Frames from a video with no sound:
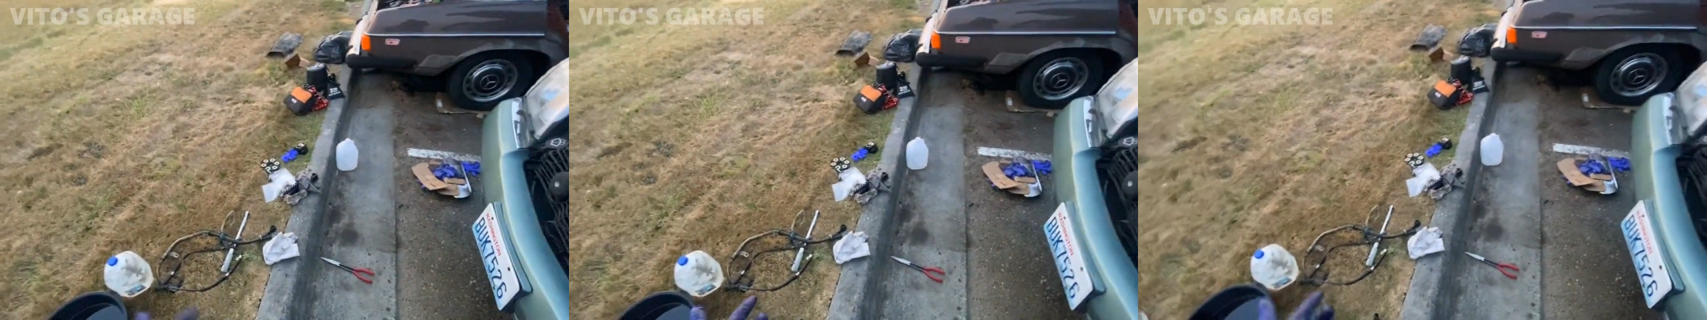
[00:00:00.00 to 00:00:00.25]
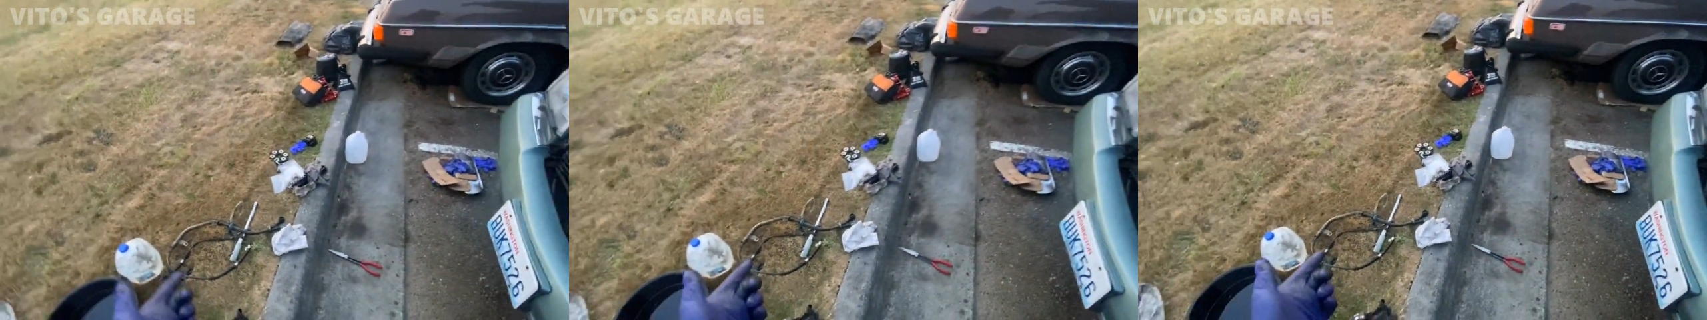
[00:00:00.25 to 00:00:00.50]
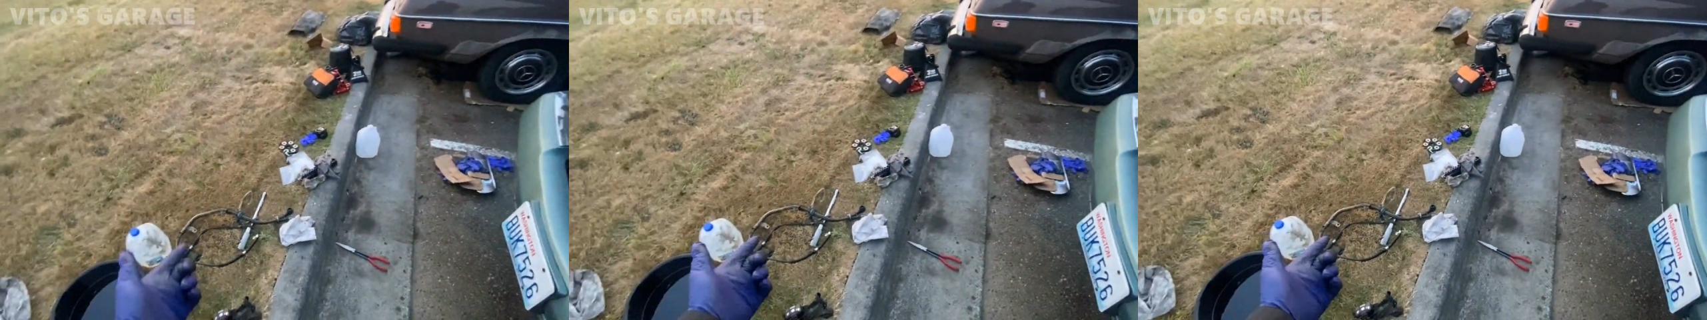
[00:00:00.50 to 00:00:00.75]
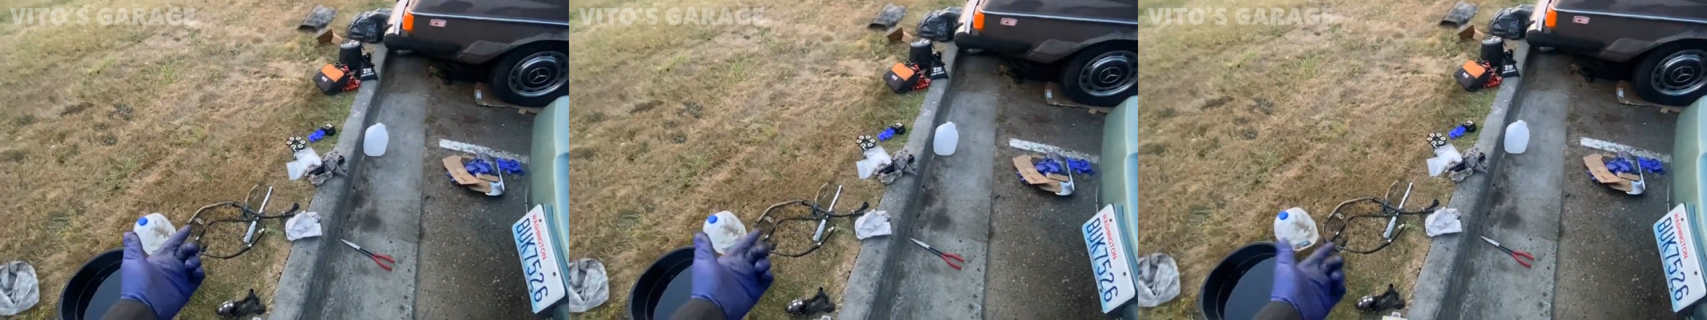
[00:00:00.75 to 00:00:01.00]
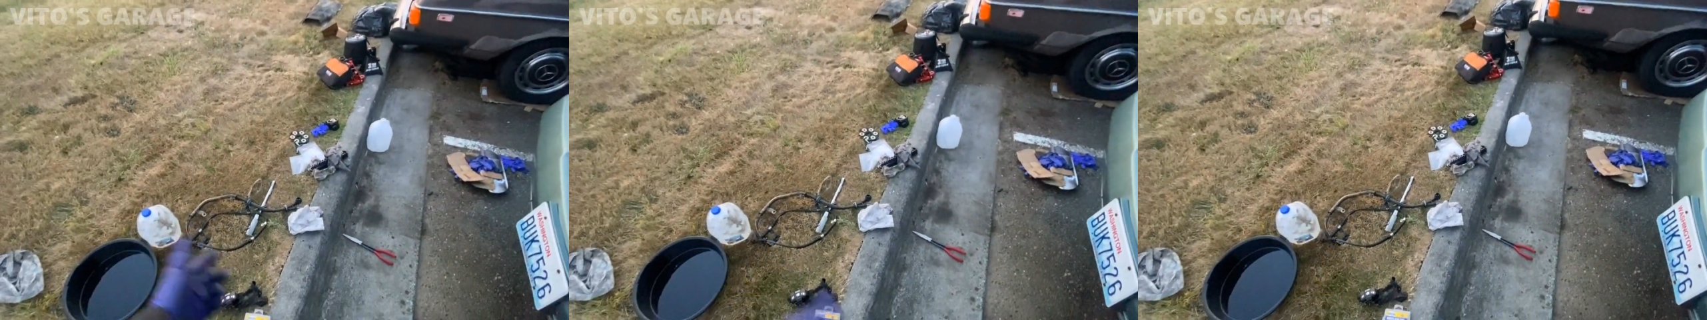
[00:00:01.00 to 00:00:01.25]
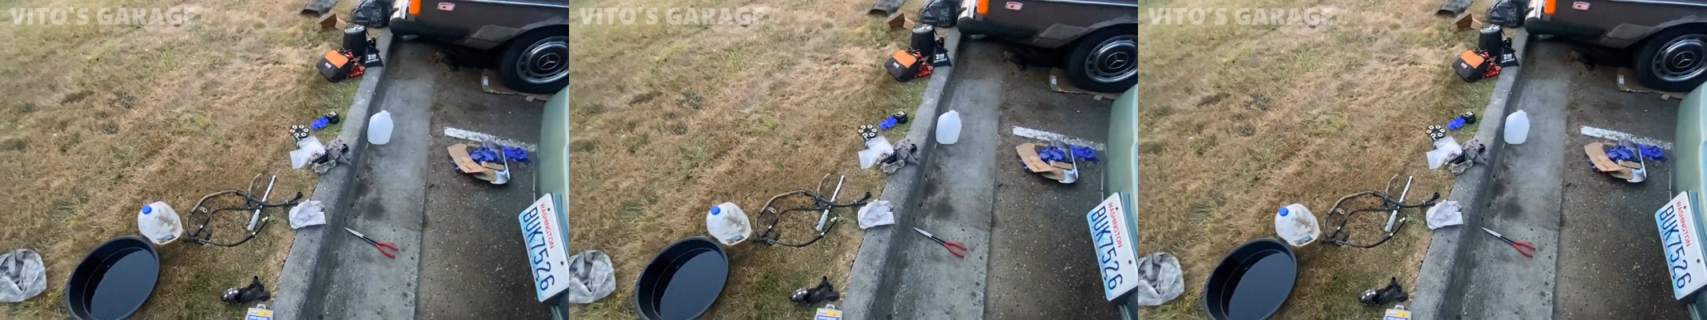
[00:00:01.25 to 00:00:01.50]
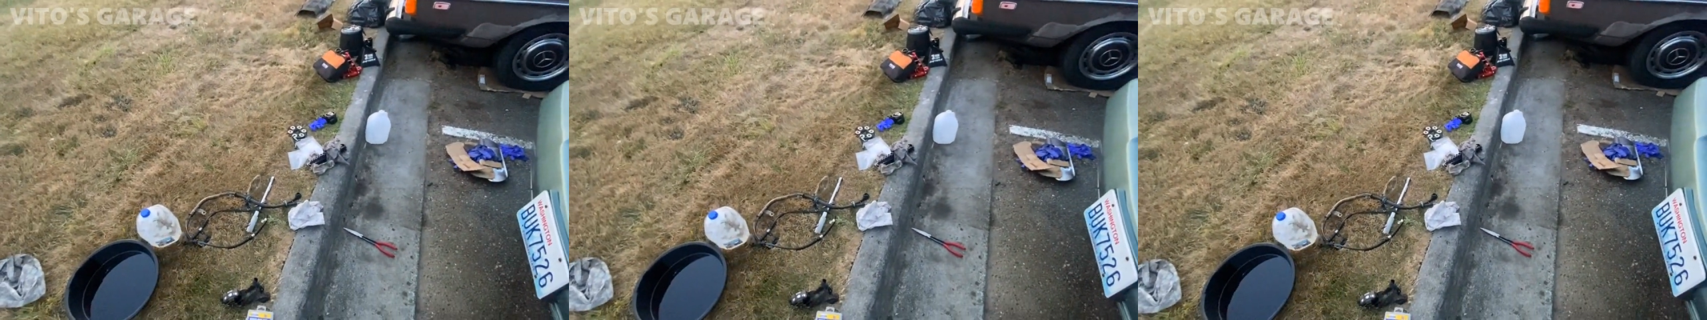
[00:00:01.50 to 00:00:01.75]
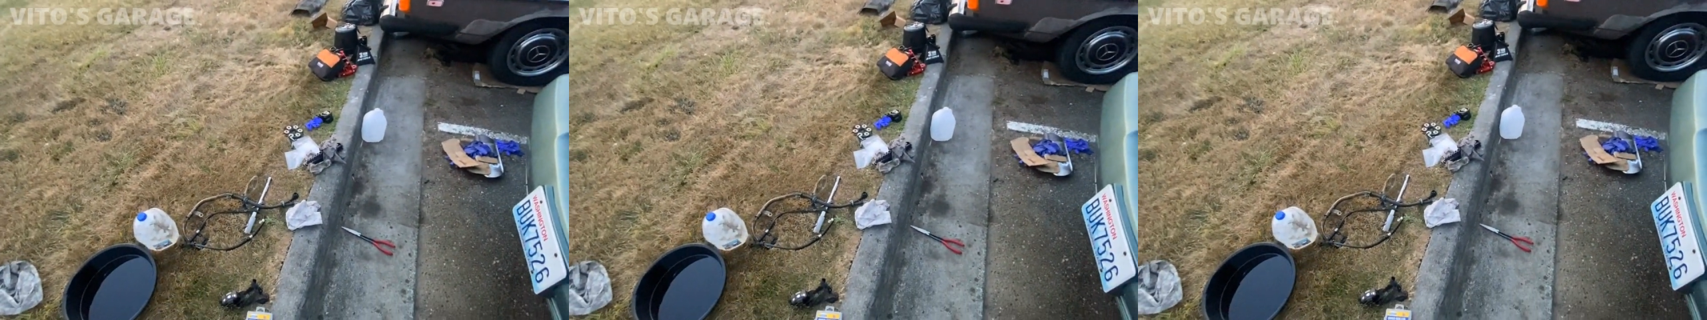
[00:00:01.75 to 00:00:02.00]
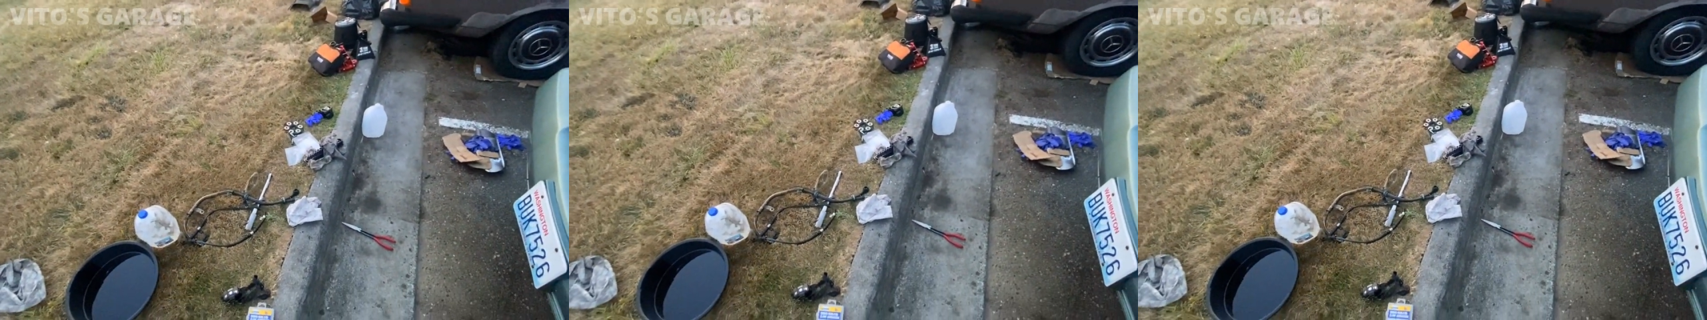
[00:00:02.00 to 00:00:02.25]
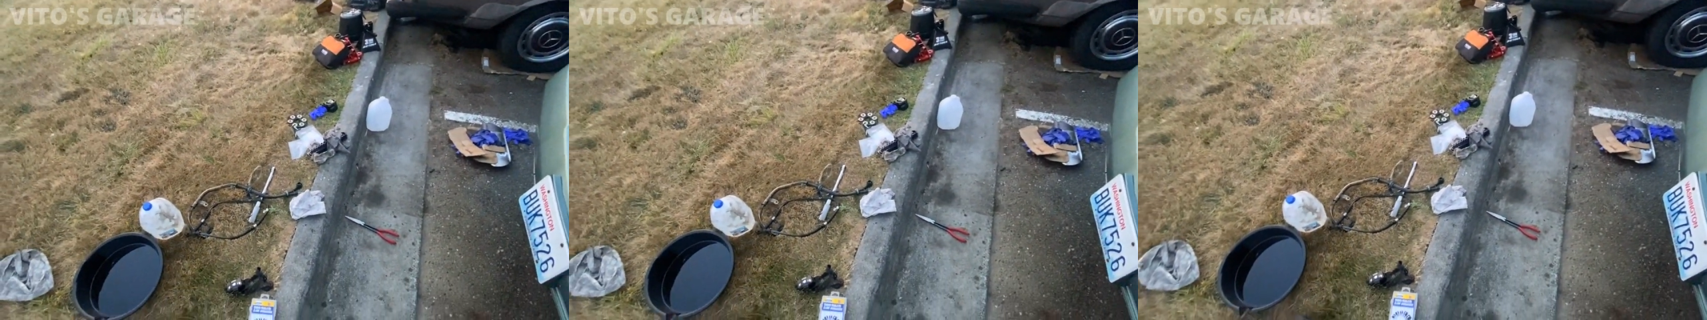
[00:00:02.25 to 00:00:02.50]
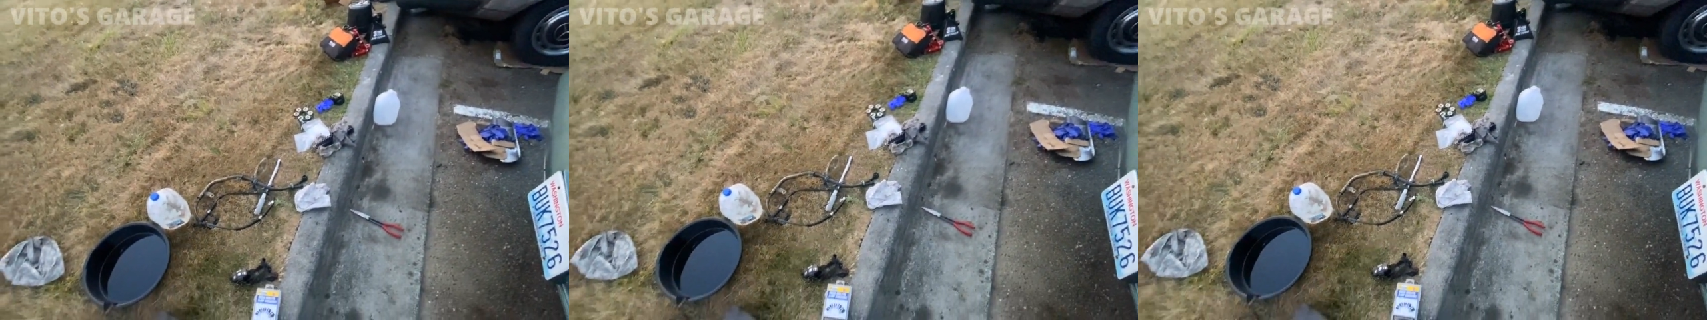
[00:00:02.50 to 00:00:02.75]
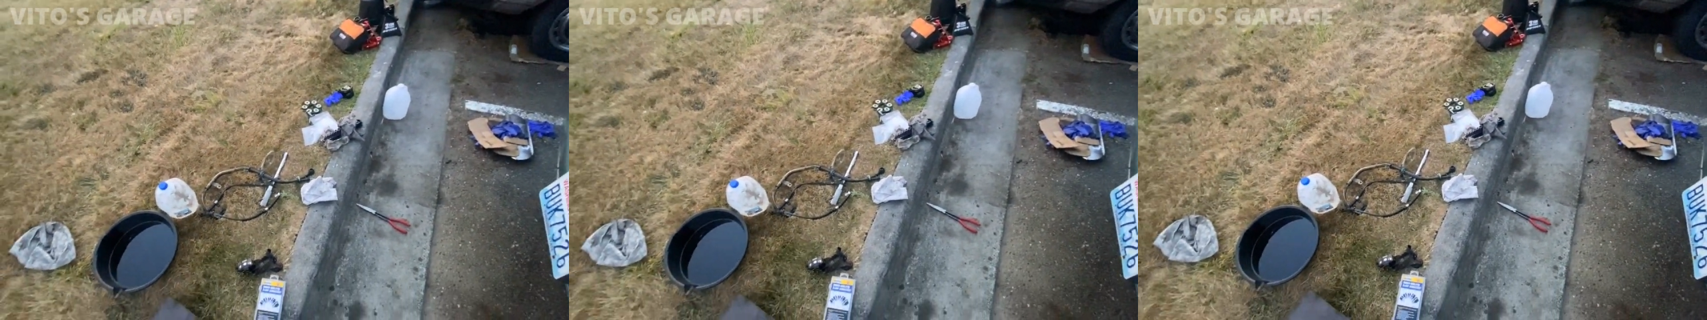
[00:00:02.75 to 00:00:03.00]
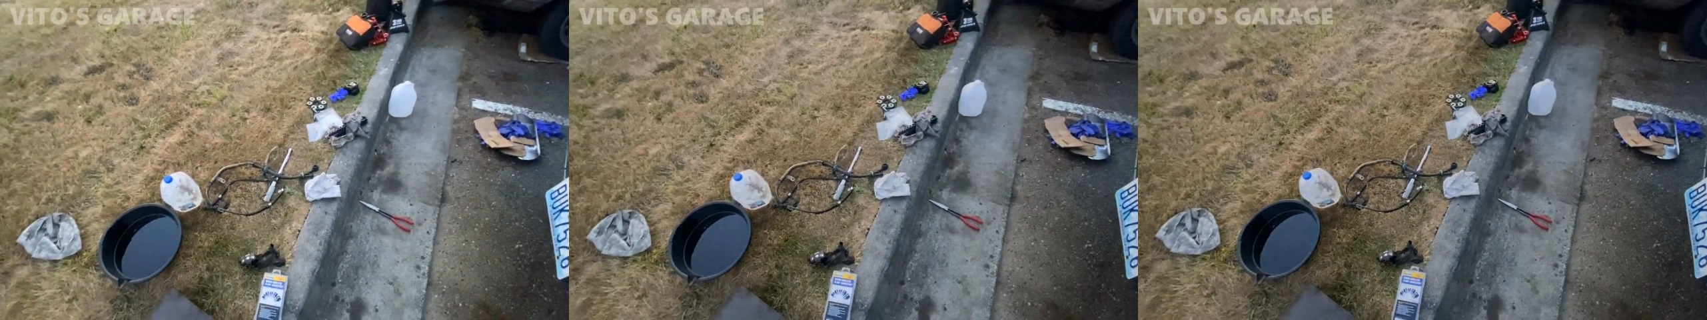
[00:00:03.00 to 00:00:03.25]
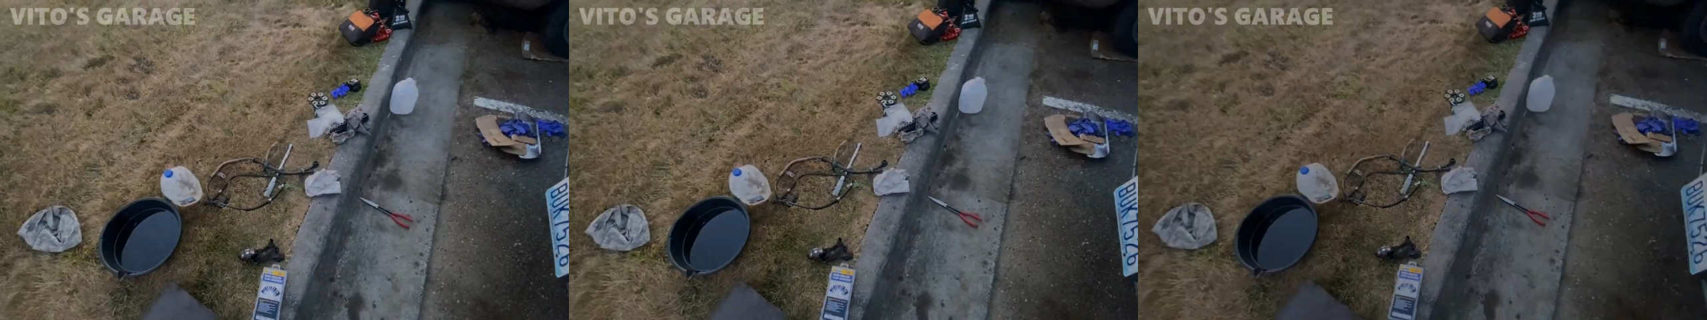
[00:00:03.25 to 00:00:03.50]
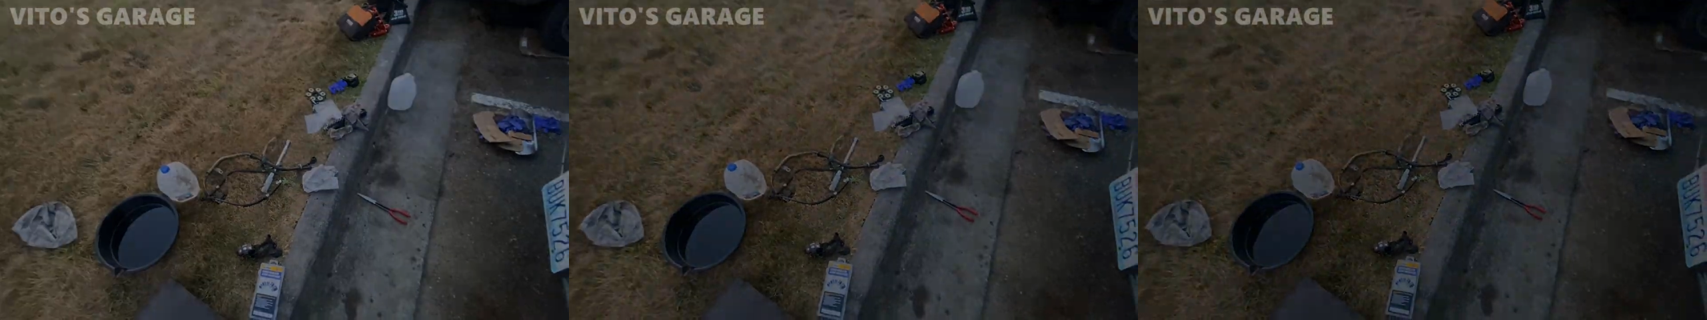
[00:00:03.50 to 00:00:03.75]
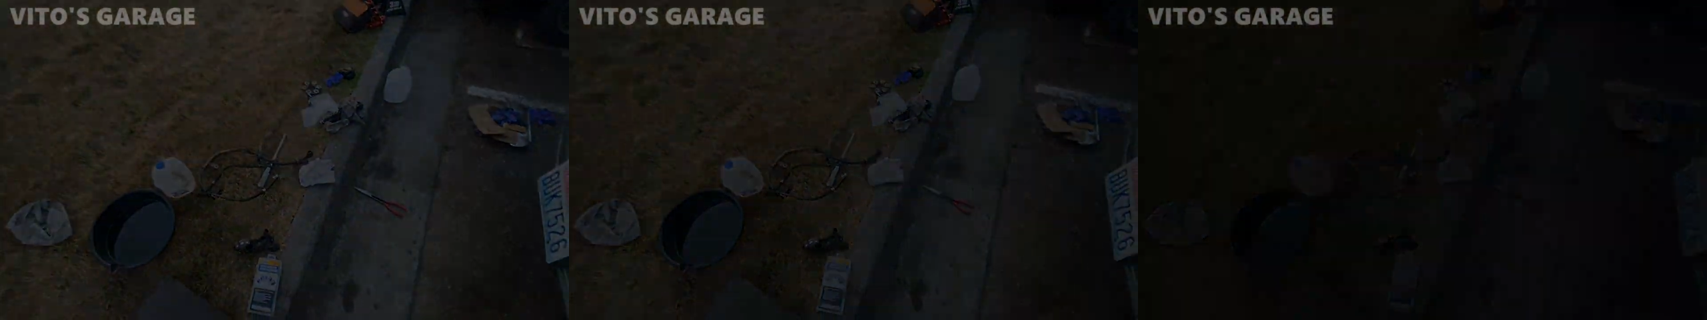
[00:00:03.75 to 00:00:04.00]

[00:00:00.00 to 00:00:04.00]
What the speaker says: Nobody's mouth can be seen.